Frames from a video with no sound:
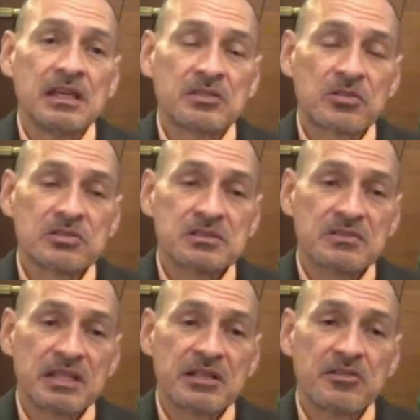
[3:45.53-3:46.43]
in the course
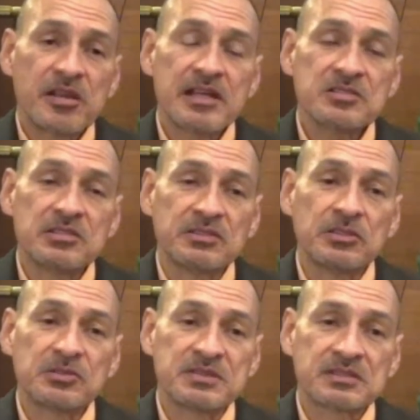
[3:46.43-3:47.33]
of that interaction
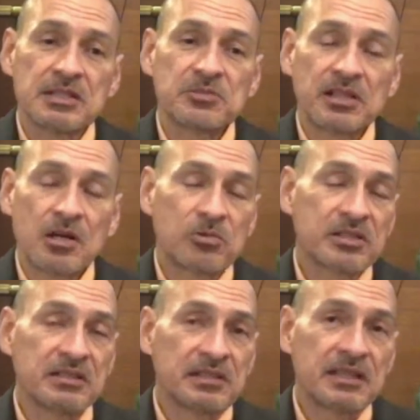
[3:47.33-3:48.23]
they'll discover how
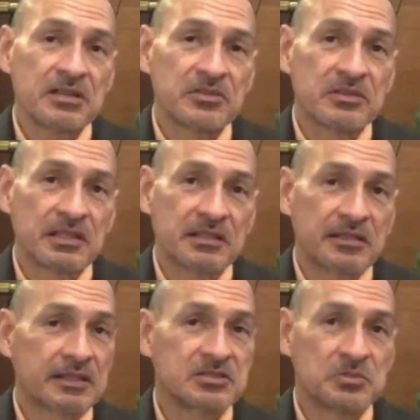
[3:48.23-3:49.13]
working together they
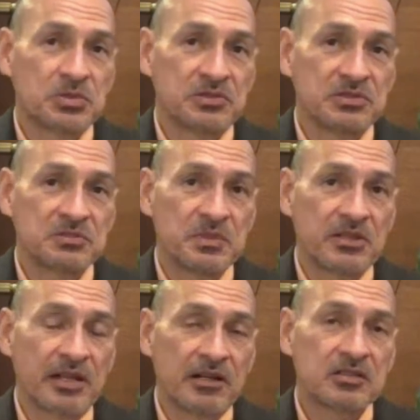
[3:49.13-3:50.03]
can actually produce
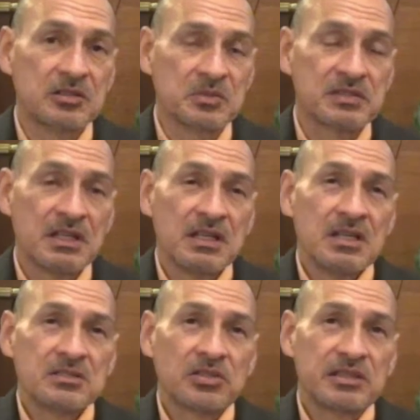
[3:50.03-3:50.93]
better outcomes.
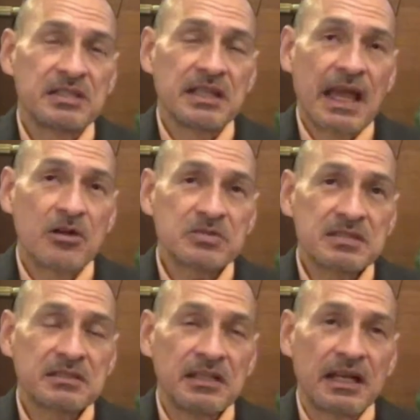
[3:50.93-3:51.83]
So at the
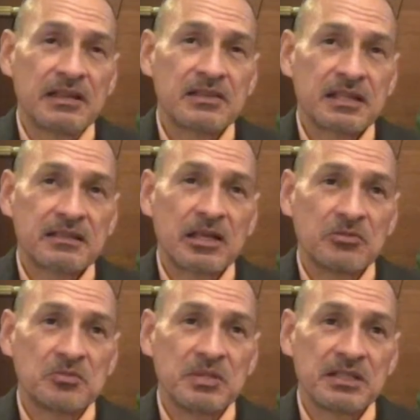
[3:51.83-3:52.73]
outset I think that
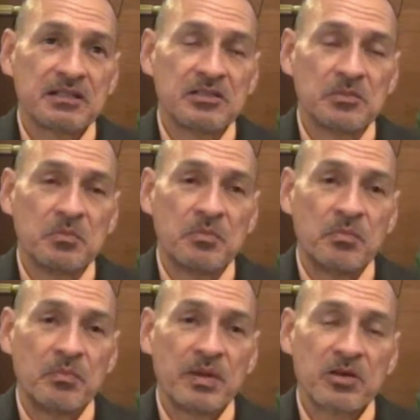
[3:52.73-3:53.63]
would be the
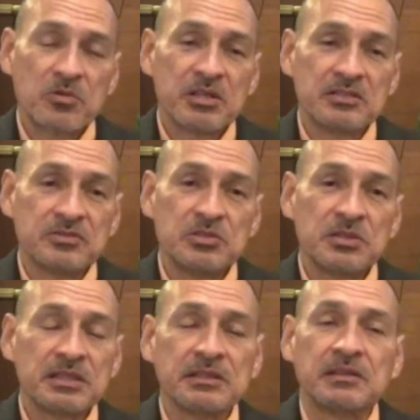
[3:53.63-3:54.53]
better way of
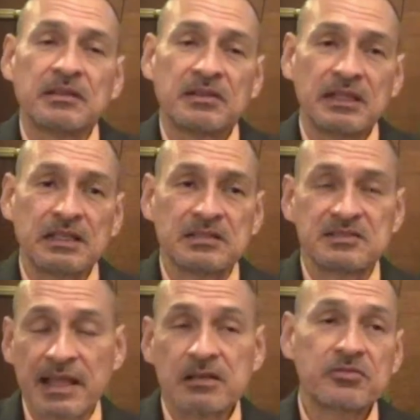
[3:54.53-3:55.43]
doing
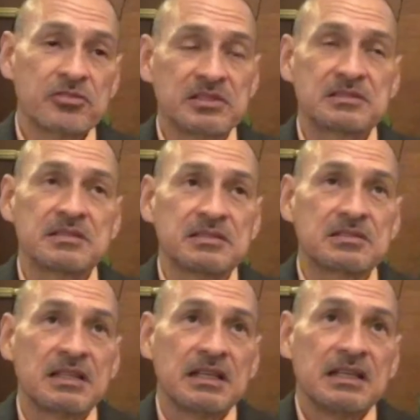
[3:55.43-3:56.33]
things than, for
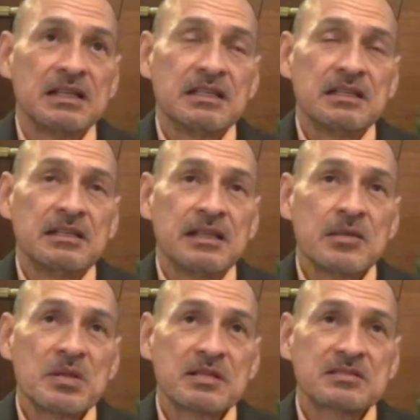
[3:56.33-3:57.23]
instance,
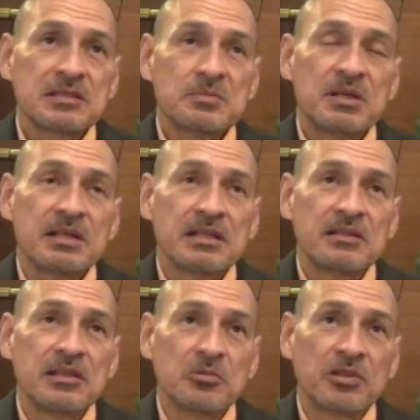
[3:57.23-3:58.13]
naming somebody
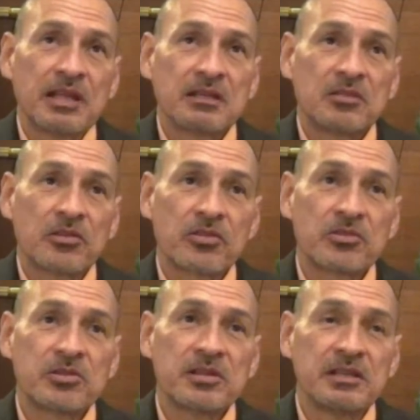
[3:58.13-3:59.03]
that would have
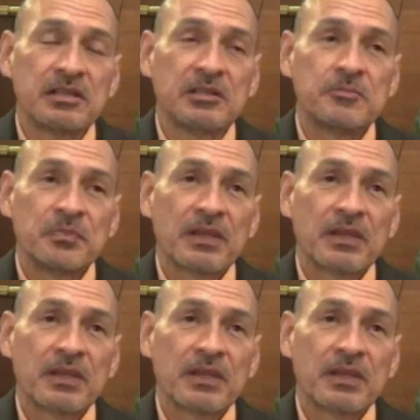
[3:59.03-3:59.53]
authority